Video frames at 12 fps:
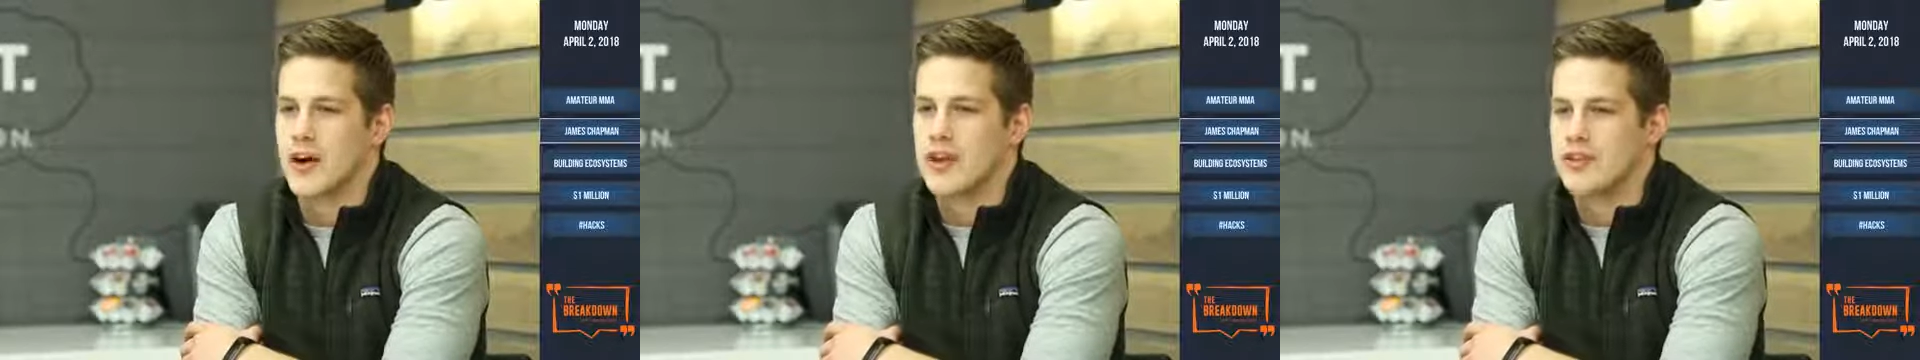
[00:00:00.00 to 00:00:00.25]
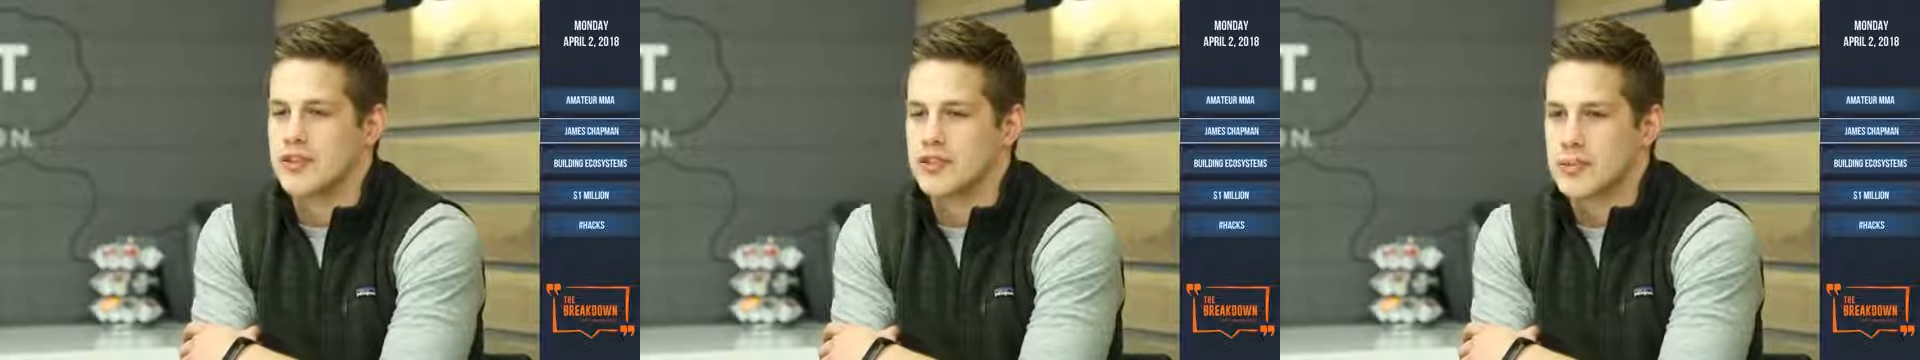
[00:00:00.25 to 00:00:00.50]
to
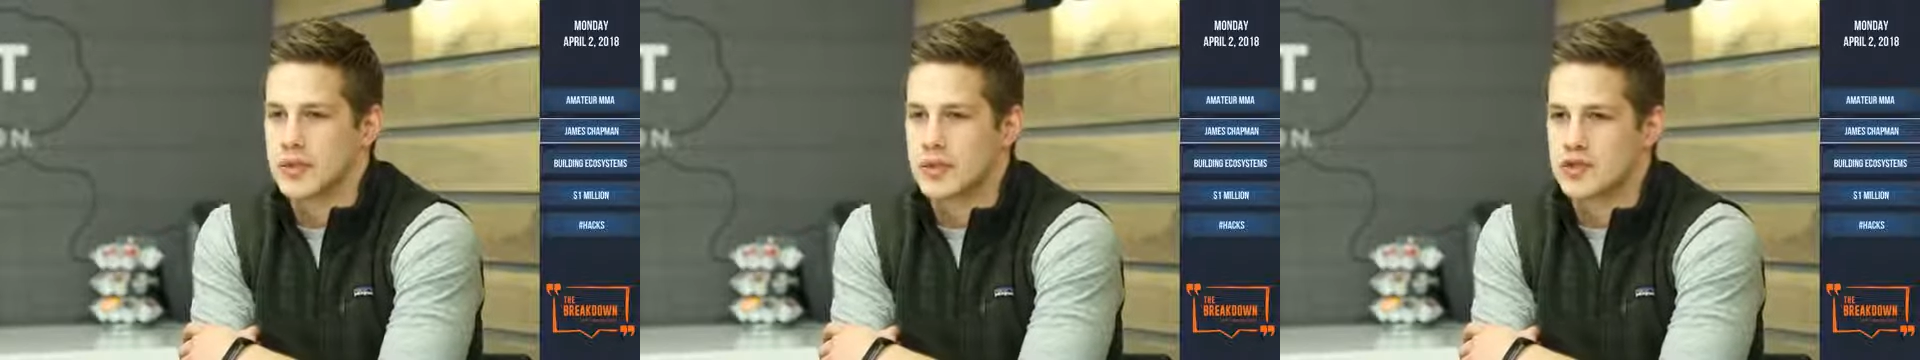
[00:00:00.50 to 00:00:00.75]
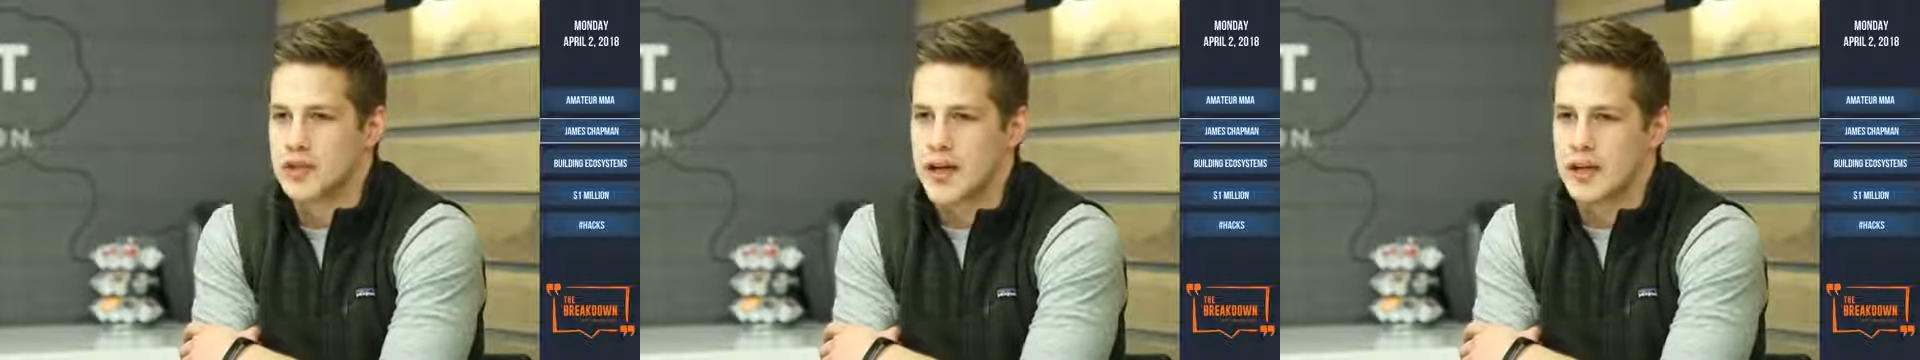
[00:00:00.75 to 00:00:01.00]
somebody who's
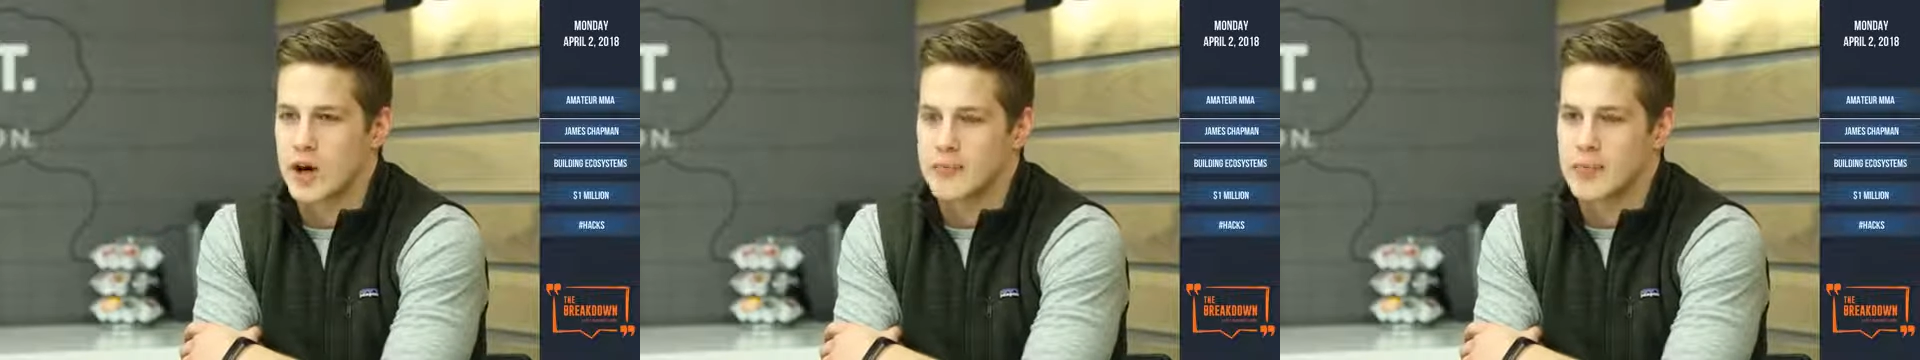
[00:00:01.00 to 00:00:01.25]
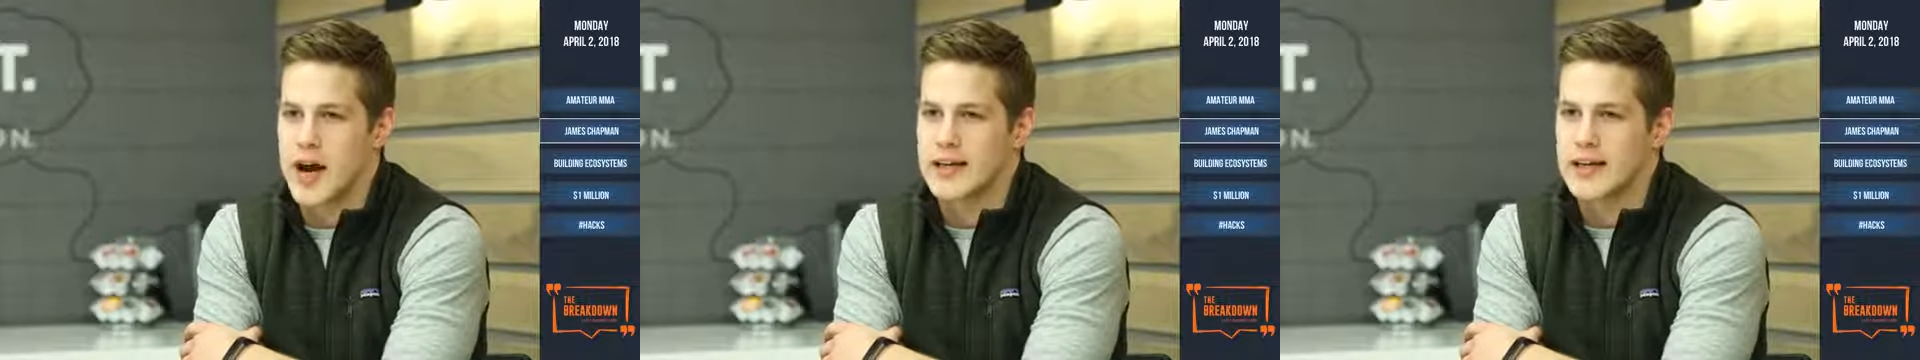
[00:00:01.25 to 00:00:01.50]
trying to go from
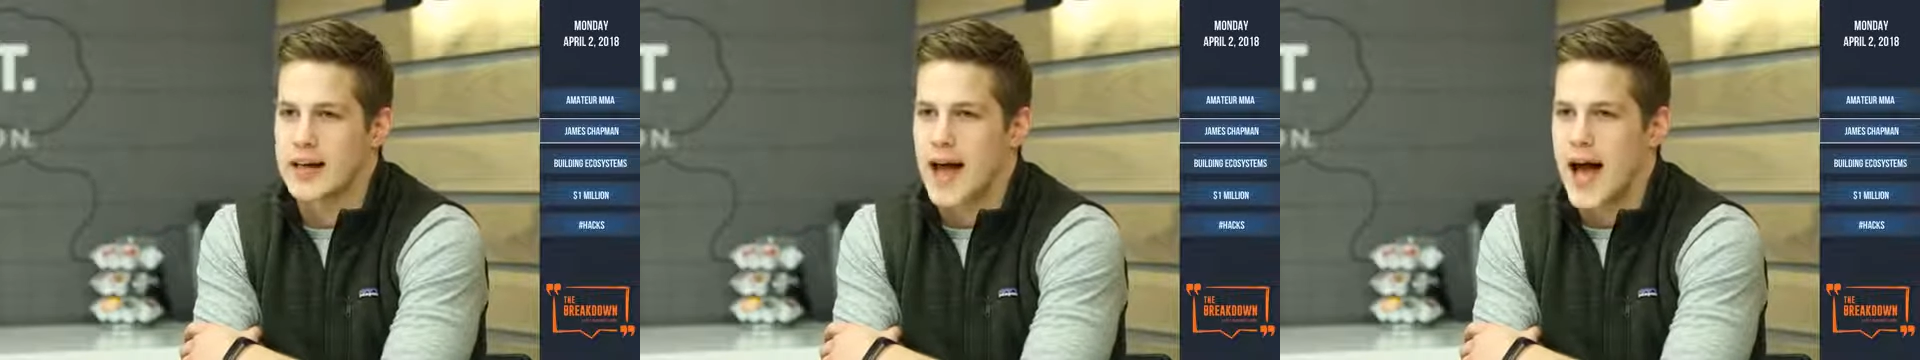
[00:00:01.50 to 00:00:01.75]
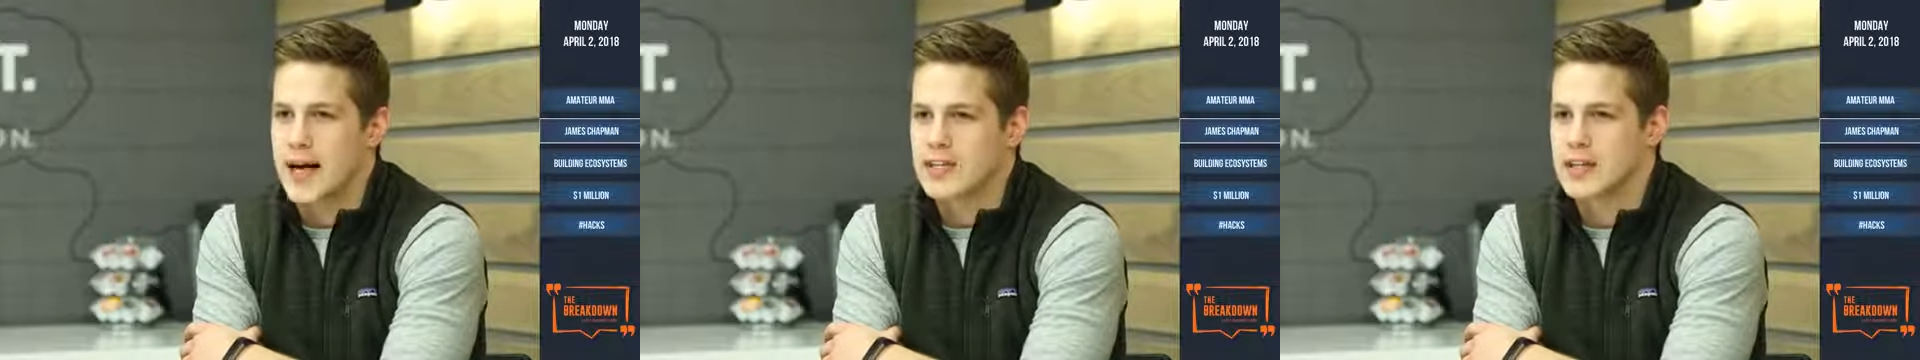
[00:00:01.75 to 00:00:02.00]
idea to
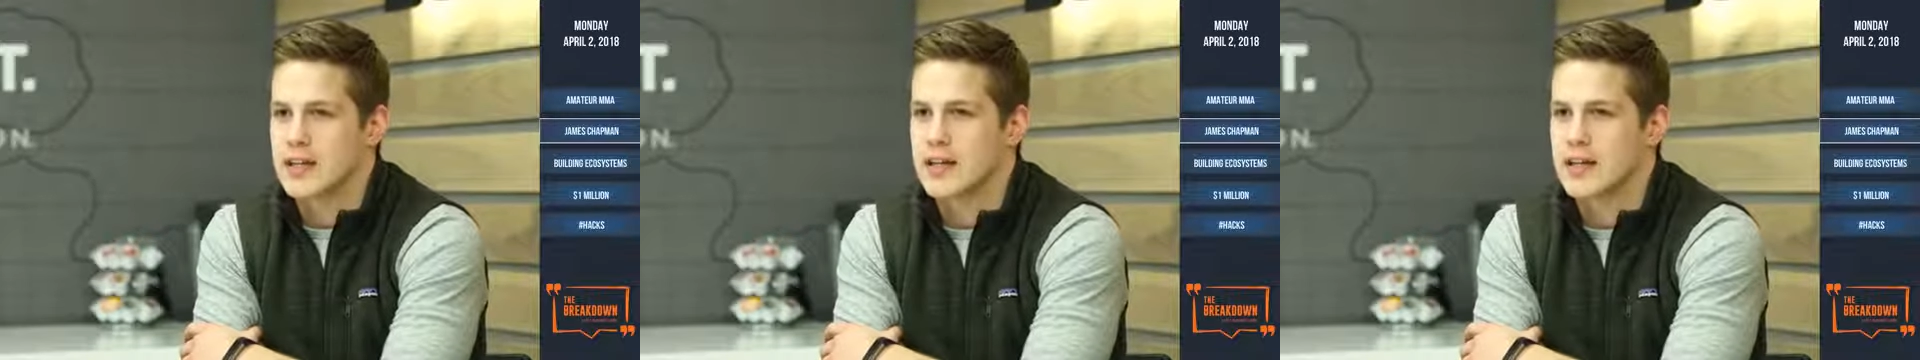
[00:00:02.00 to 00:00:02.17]
action?